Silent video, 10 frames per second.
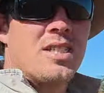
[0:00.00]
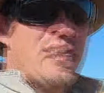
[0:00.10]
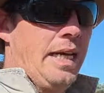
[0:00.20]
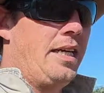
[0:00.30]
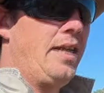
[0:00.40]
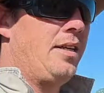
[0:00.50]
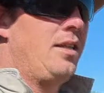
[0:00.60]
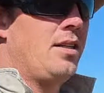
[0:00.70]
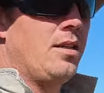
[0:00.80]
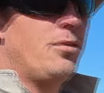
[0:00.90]
to seed it.
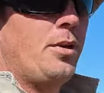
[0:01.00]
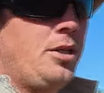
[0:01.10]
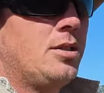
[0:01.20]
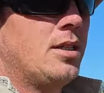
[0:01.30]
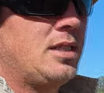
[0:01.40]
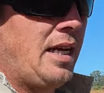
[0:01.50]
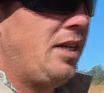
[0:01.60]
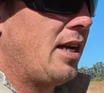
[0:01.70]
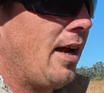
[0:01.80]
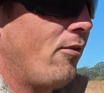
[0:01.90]
We used to seed
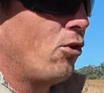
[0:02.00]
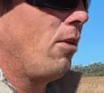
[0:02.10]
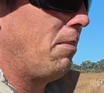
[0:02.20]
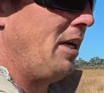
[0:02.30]
a cover crop